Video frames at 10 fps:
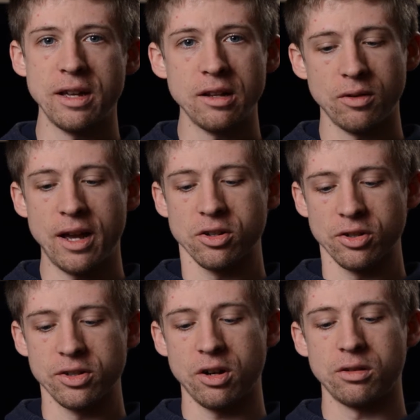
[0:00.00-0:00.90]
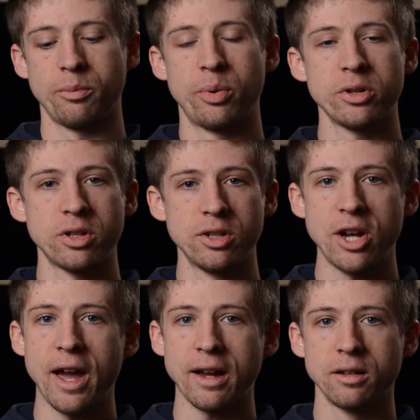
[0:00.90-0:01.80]
it in, it would actually start to push the
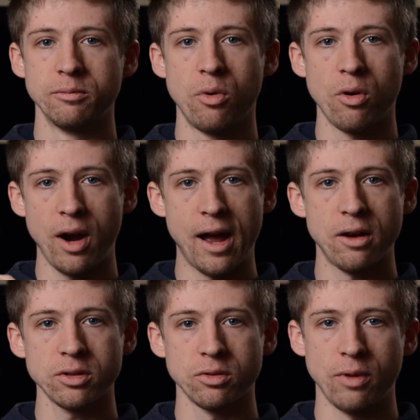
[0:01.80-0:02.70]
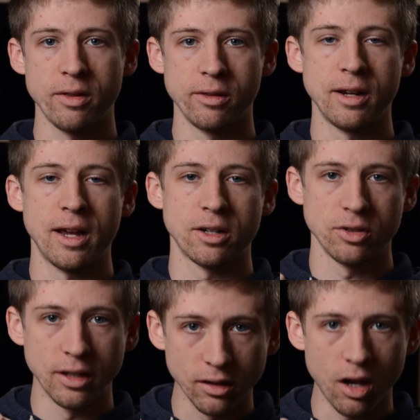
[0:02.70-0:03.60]
jack more out rather than
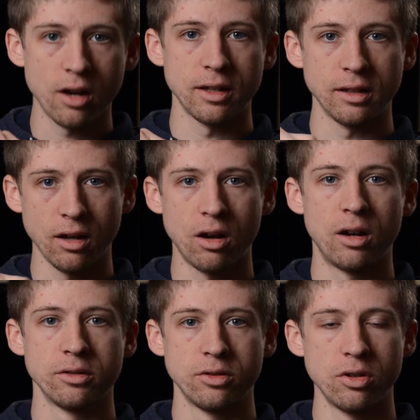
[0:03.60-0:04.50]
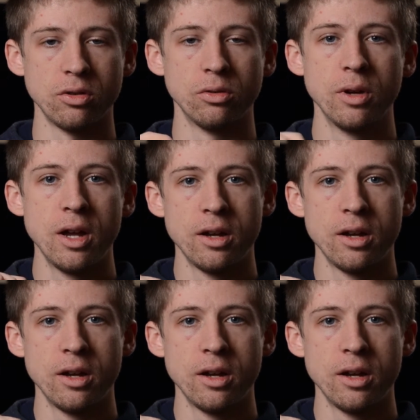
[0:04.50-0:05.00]
actually locking onto